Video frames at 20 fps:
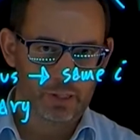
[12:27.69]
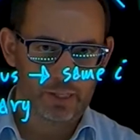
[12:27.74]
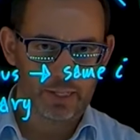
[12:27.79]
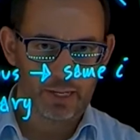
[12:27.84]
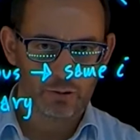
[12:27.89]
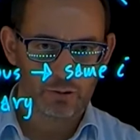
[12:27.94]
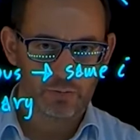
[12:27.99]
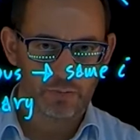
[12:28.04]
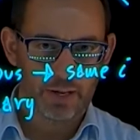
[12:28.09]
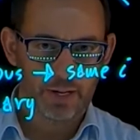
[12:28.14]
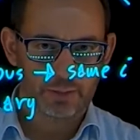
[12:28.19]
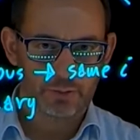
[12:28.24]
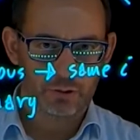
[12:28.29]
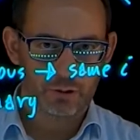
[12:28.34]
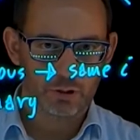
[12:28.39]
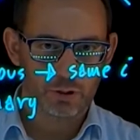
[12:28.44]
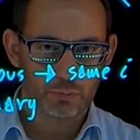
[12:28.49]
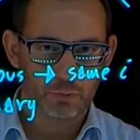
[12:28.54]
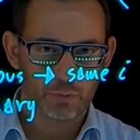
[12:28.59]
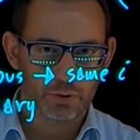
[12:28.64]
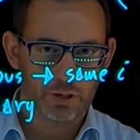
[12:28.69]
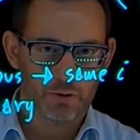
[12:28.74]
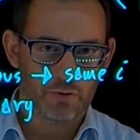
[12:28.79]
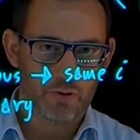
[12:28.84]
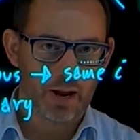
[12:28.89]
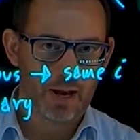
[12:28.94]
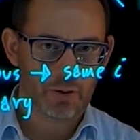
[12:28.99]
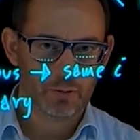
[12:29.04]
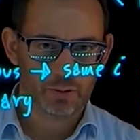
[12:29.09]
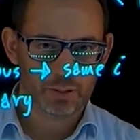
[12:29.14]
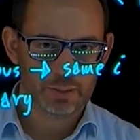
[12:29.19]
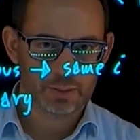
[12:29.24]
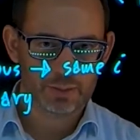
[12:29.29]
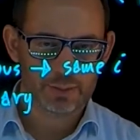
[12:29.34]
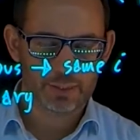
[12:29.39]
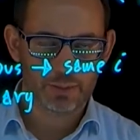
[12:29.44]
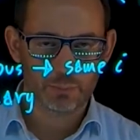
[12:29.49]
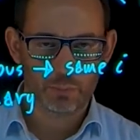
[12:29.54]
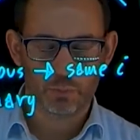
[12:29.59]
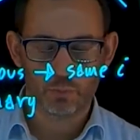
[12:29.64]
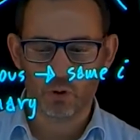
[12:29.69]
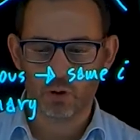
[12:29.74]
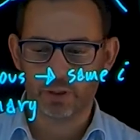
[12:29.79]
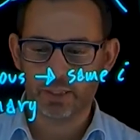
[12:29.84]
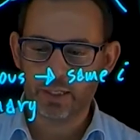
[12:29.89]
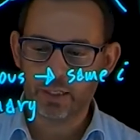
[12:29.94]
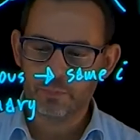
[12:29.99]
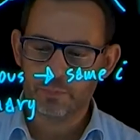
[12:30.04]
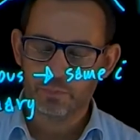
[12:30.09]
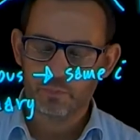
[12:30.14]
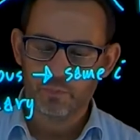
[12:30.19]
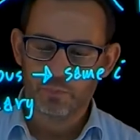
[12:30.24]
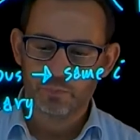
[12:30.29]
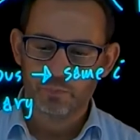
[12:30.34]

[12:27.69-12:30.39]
a cloud of electrons moving around in this simple model.